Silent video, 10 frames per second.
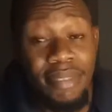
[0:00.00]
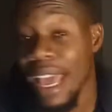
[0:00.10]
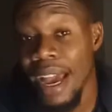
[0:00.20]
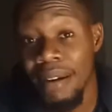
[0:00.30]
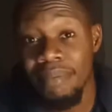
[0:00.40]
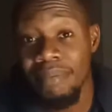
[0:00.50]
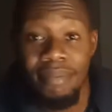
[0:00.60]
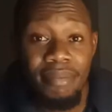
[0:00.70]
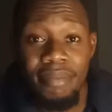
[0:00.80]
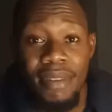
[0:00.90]
Yeah,
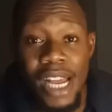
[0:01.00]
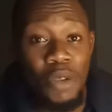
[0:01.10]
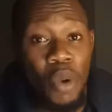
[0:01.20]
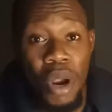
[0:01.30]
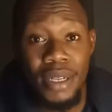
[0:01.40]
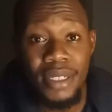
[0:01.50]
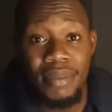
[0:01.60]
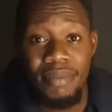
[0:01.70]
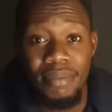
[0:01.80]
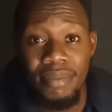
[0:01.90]
it
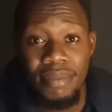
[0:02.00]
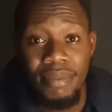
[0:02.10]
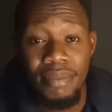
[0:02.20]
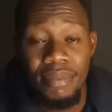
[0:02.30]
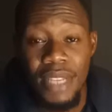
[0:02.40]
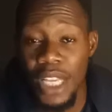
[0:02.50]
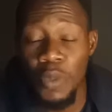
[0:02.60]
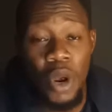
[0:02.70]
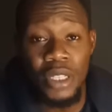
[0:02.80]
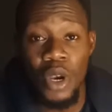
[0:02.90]
works. It
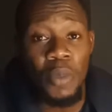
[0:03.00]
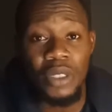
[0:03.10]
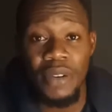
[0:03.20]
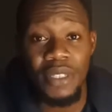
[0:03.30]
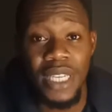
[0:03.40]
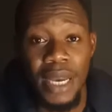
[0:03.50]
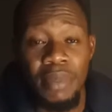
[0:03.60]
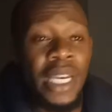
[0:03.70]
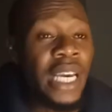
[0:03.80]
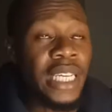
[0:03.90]
works almost every time.
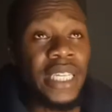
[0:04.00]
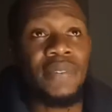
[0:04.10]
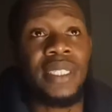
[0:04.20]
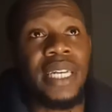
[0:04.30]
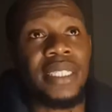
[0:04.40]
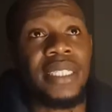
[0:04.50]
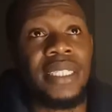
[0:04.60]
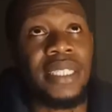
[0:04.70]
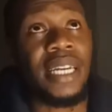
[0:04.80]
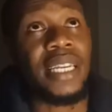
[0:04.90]
Give the
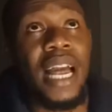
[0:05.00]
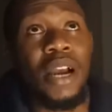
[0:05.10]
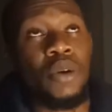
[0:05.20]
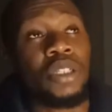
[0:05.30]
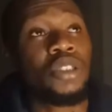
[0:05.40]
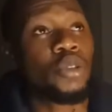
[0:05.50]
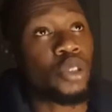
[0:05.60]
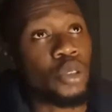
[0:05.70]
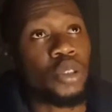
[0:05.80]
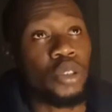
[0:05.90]
statistics that according to
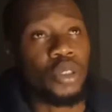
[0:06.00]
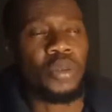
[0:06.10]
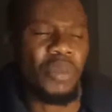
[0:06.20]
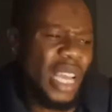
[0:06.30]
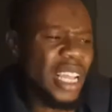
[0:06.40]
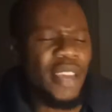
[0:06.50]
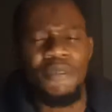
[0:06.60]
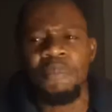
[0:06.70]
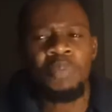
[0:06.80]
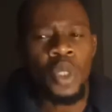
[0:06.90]
so. You can
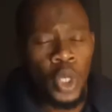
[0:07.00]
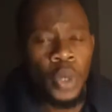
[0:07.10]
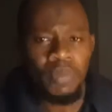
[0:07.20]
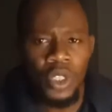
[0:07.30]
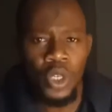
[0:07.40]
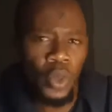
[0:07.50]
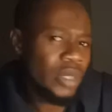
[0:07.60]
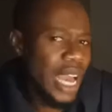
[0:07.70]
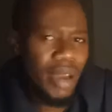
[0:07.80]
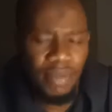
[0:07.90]
give,
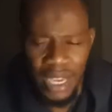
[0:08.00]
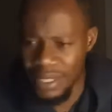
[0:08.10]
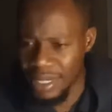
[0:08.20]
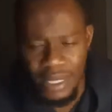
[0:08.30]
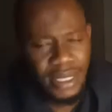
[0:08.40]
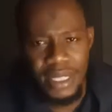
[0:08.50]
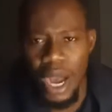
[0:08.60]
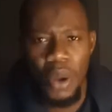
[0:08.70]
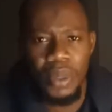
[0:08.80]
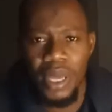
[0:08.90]
there are statistics
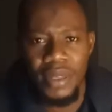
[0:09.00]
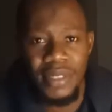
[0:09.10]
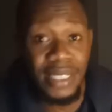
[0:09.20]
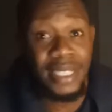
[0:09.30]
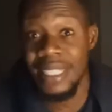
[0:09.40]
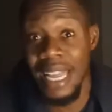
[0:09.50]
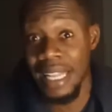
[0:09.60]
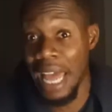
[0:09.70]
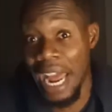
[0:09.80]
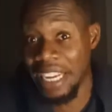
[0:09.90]
out there. Statistics are
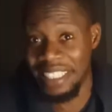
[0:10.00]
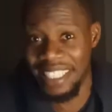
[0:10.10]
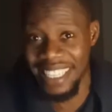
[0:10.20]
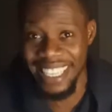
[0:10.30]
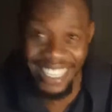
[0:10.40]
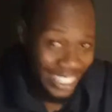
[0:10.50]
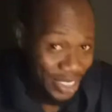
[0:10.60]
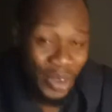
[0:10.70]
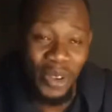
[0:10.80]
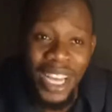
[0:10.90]
lies, so
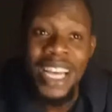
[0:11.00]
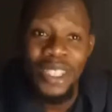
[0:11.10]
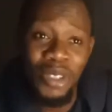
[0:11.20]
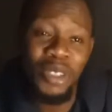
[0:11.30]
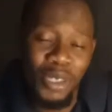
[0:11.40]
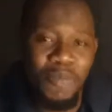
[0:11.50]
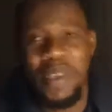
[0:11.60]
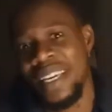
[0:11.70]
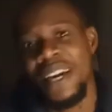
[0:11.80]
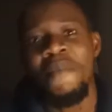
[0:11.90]
to
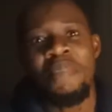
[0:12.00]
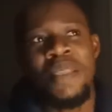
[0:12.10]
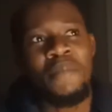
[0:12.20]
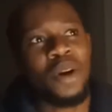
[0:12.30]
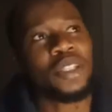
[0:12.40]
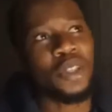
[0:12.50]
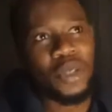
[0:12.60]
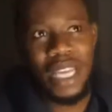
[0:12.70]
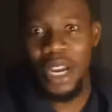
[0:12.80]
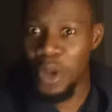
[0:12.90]
speak. But
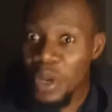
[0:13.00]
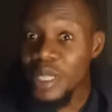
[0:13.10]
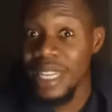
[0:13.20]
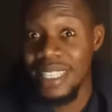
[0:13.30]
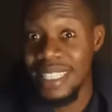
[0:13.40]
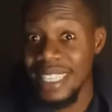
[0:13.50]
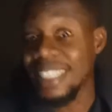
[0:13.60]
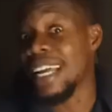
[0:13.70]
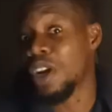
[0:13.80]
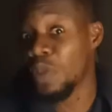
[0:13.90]
there are good
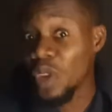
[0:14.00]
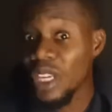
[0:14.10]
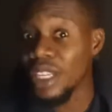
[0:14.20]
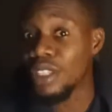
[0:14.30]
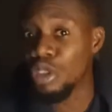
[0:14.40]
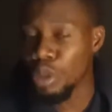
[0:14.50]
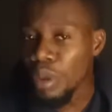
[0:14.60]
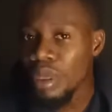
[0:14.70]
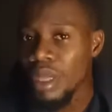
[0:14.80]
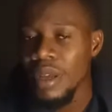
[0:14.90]
statistics that communicate
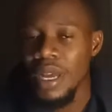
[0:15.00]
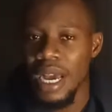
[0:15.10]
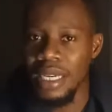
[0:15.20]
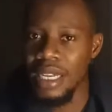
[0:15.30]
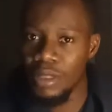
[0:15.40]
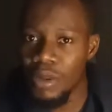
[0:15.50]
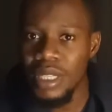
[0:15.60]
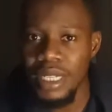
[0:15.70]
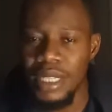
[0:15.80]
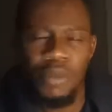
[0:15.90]
truth, and there's good
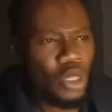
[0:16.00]
statistics.